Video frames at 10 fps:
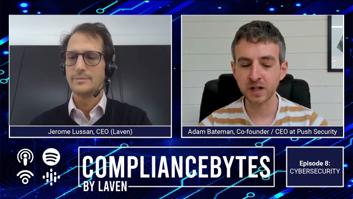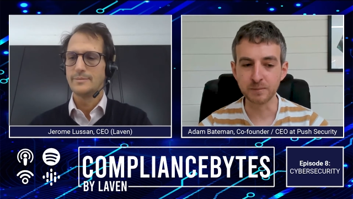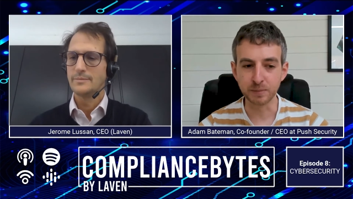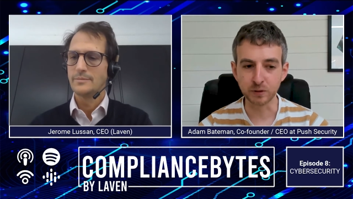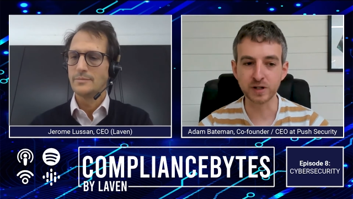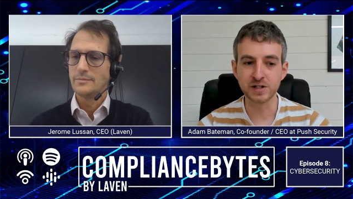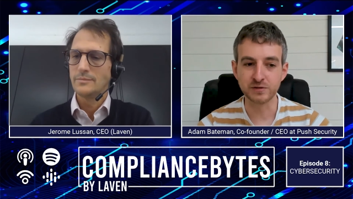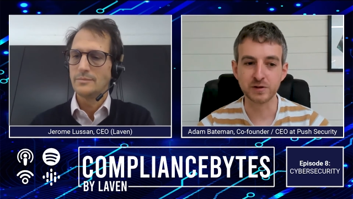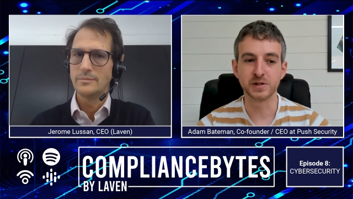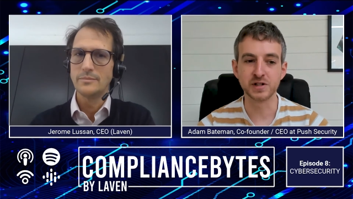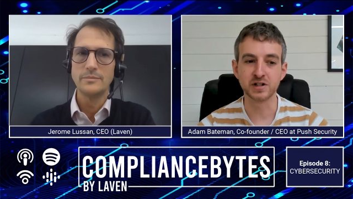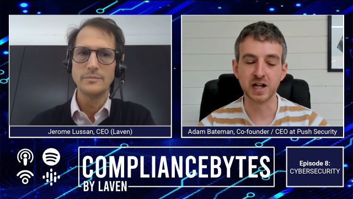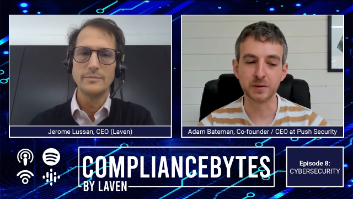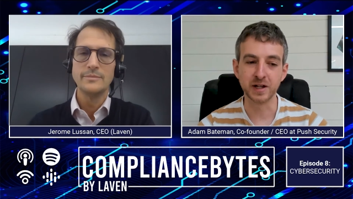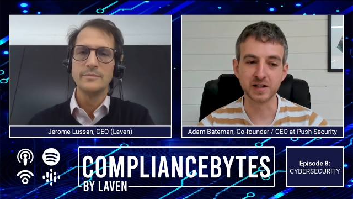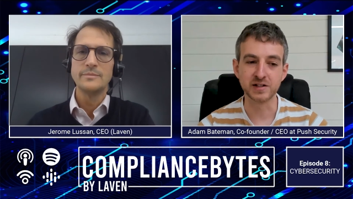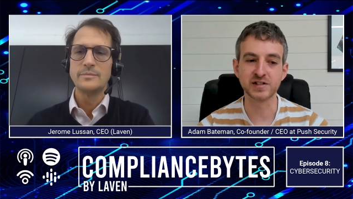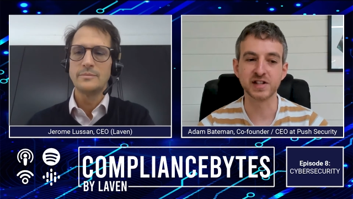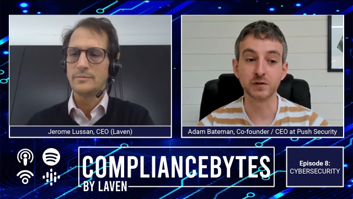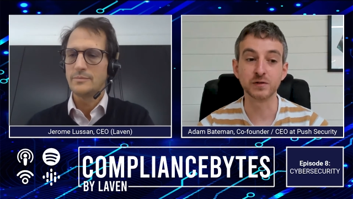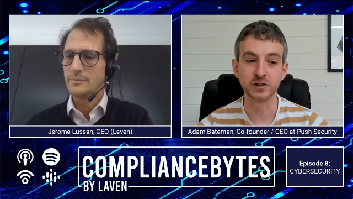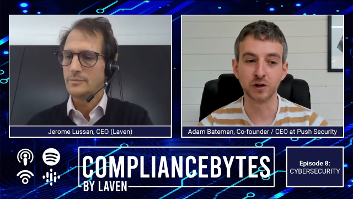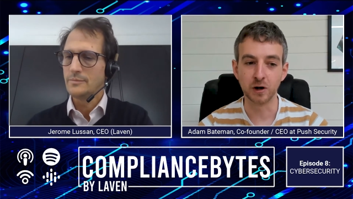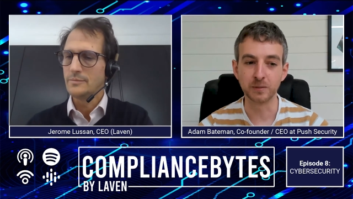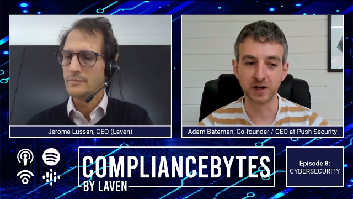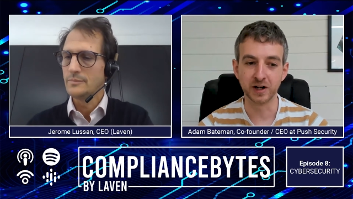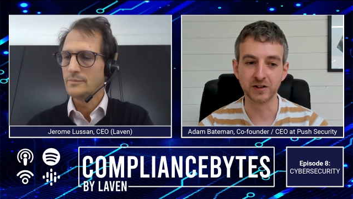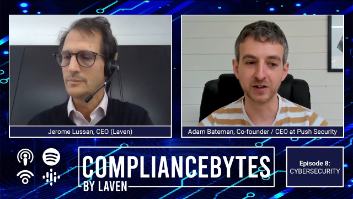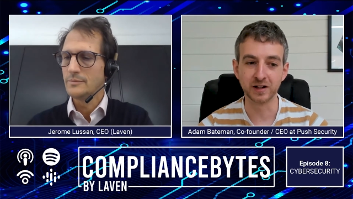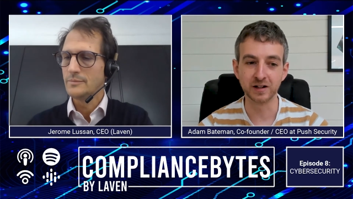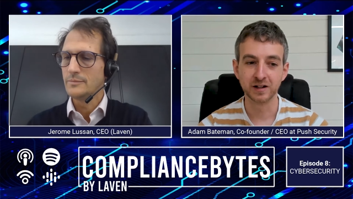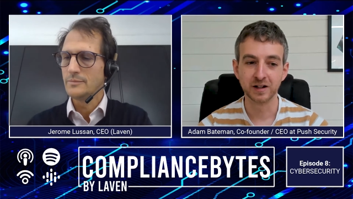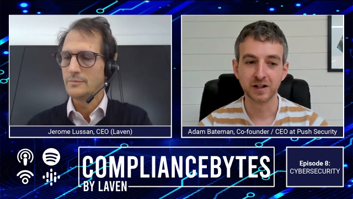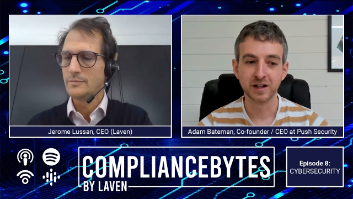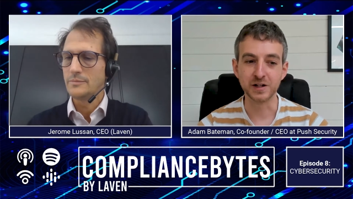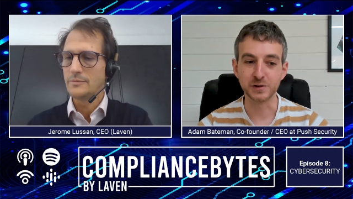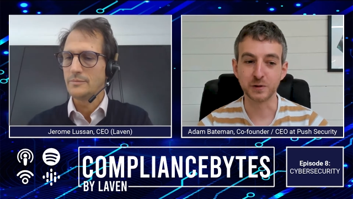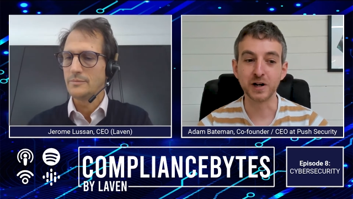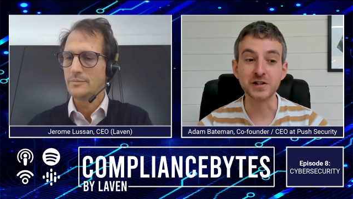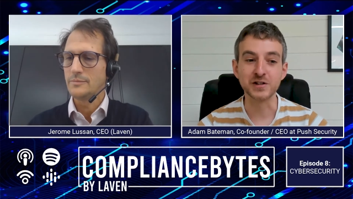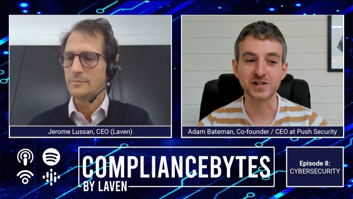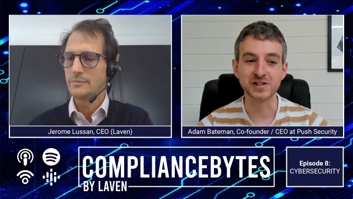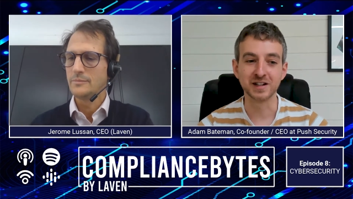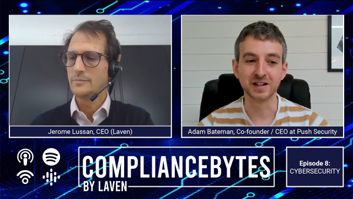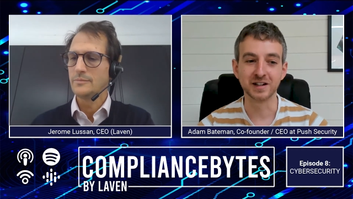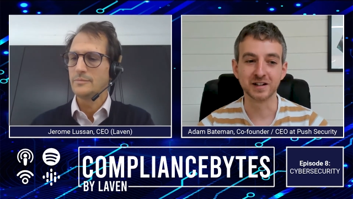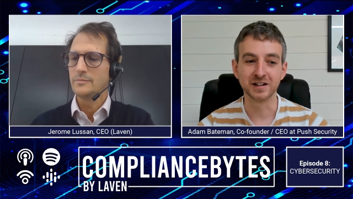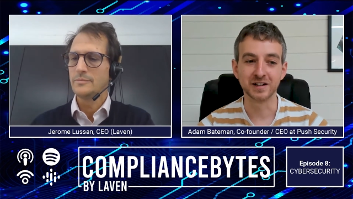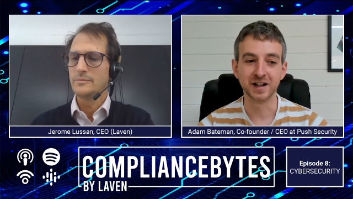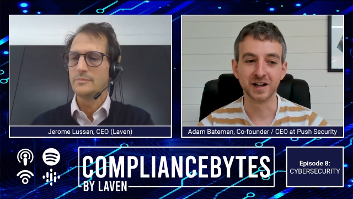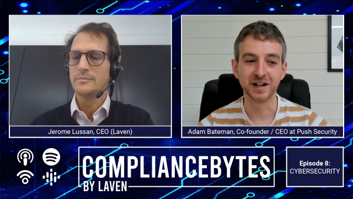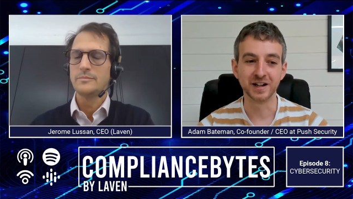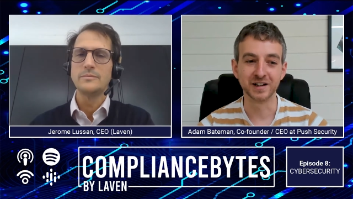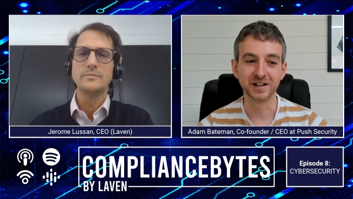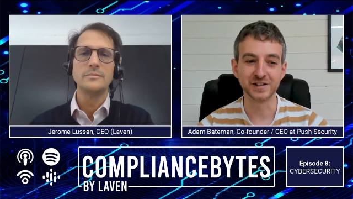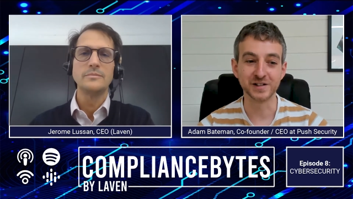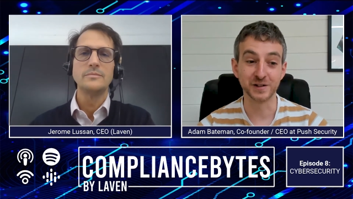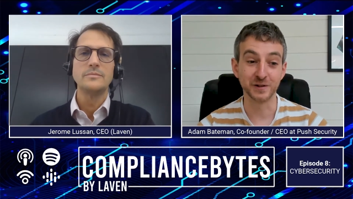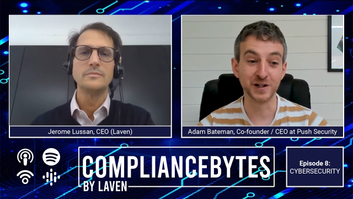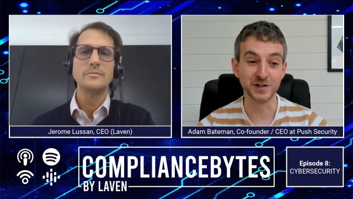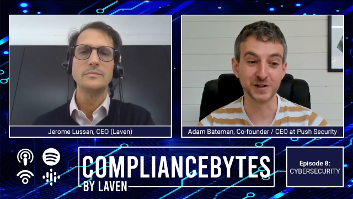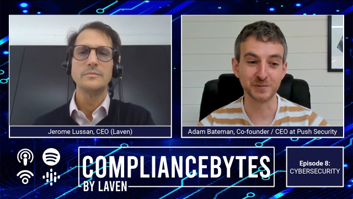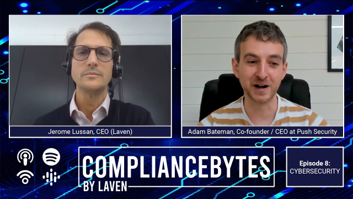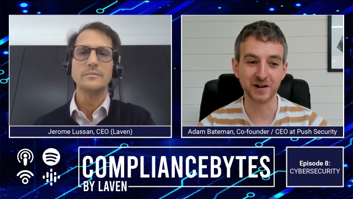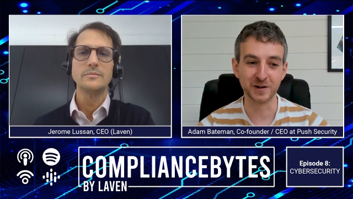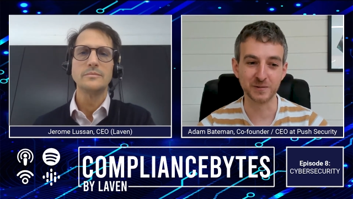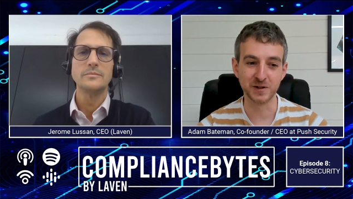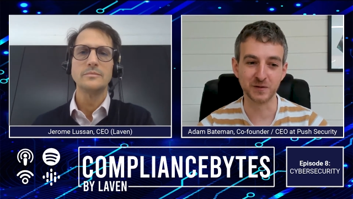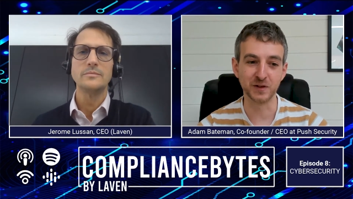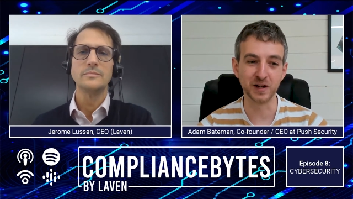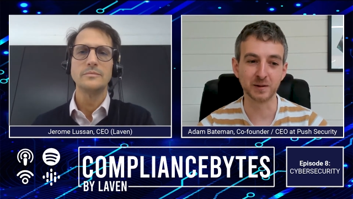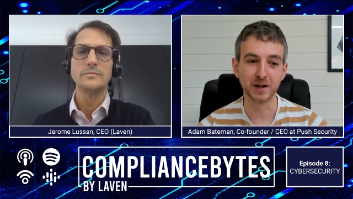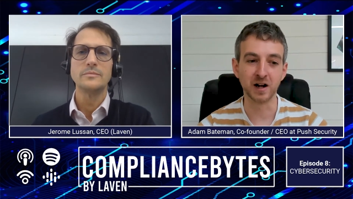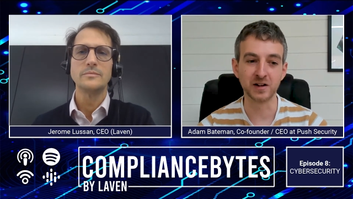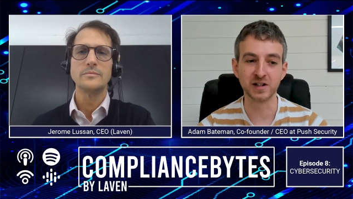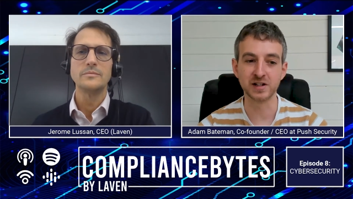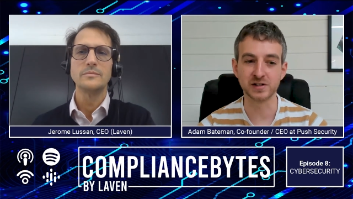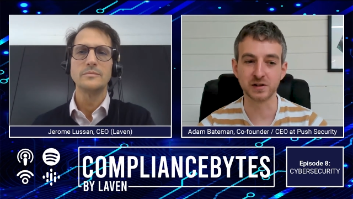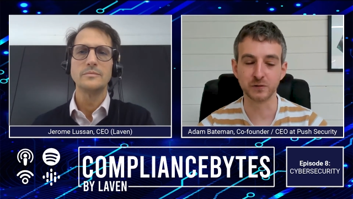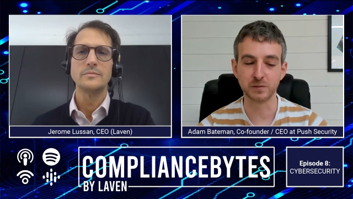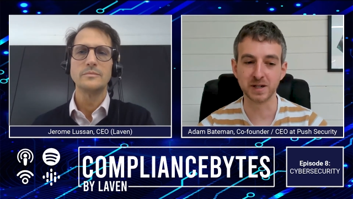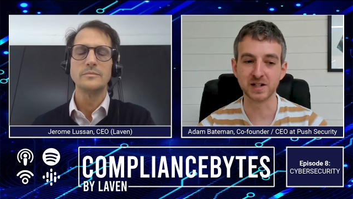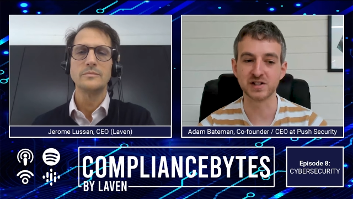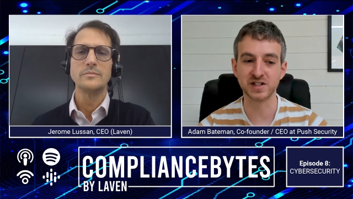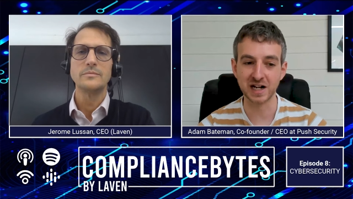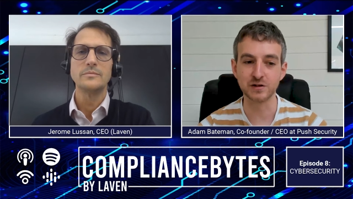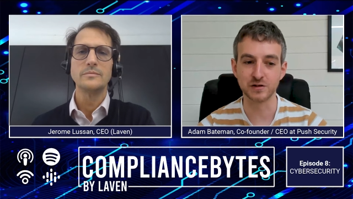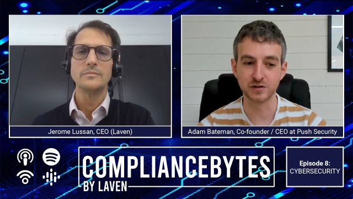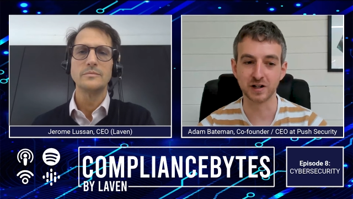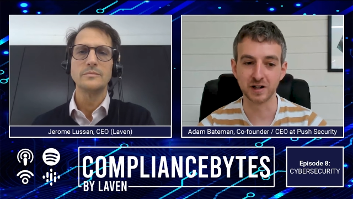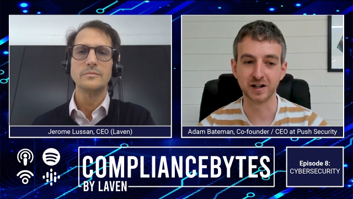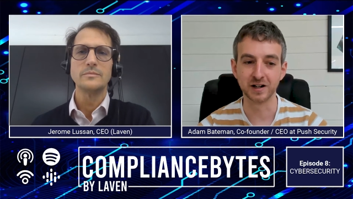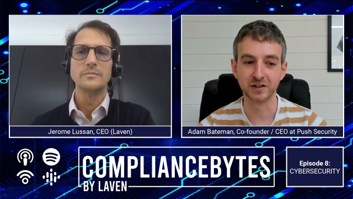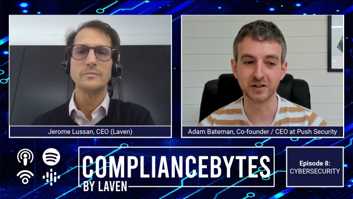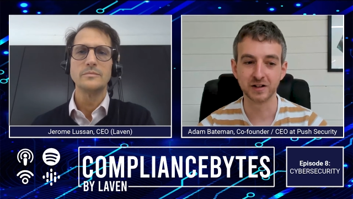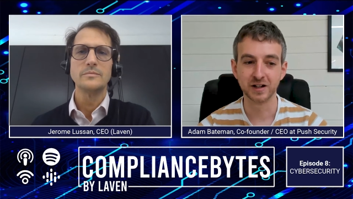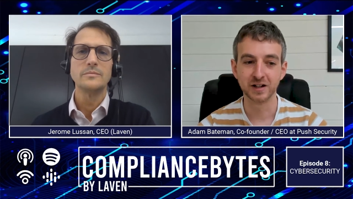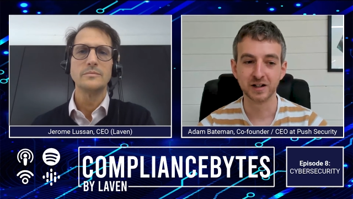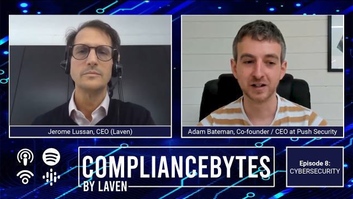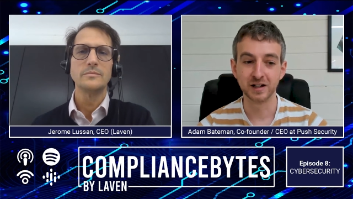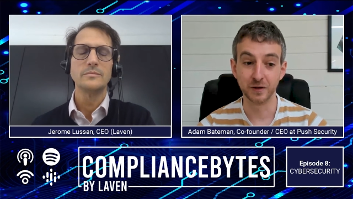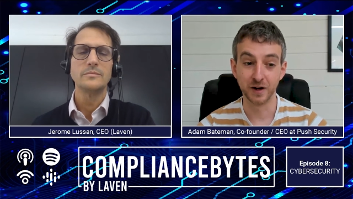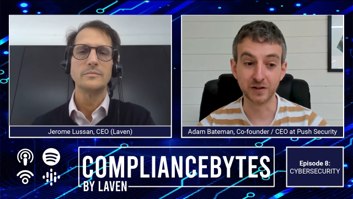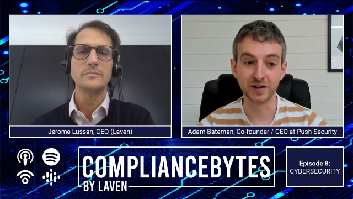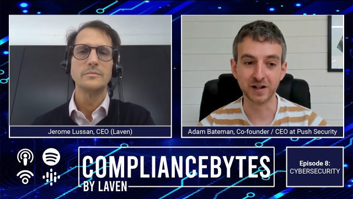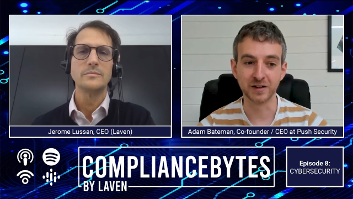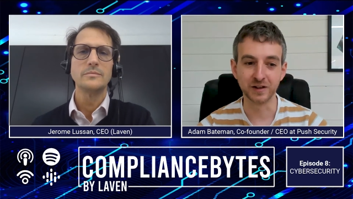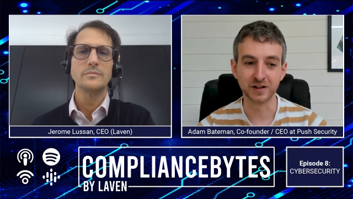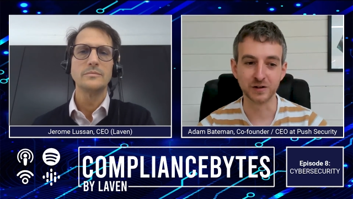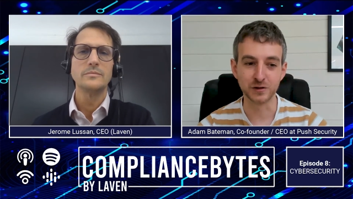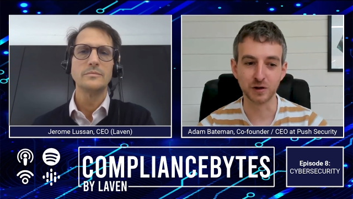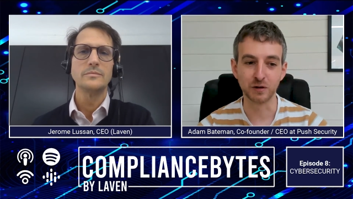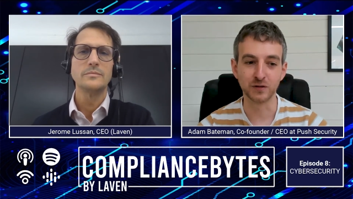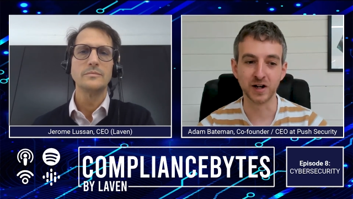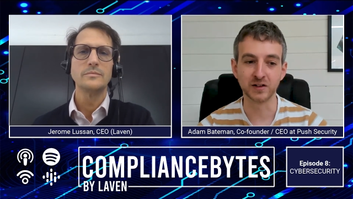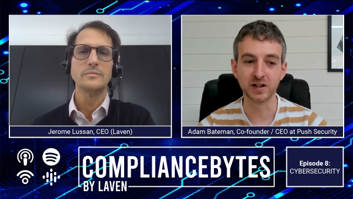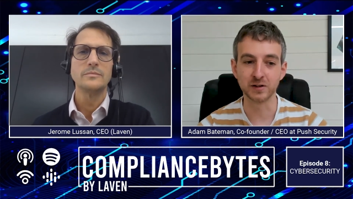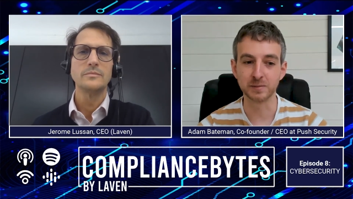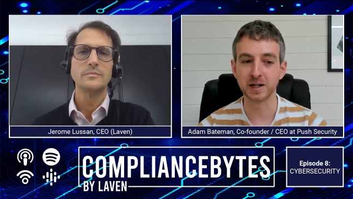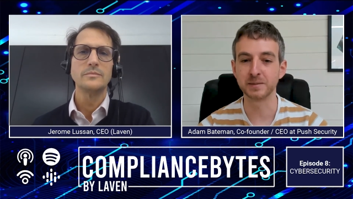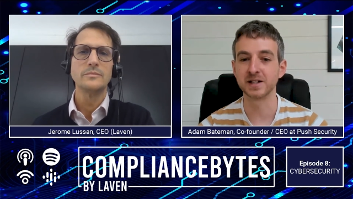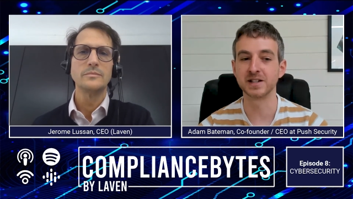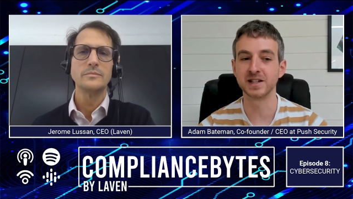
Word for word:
Speaker 1: employees are in a position now where they can self adopt IT, and it's quite an interesting uh, it's quite an interesting paradigm shift. If you think about it, IT's gone from being centralized you know, underneath the control of IT to becoming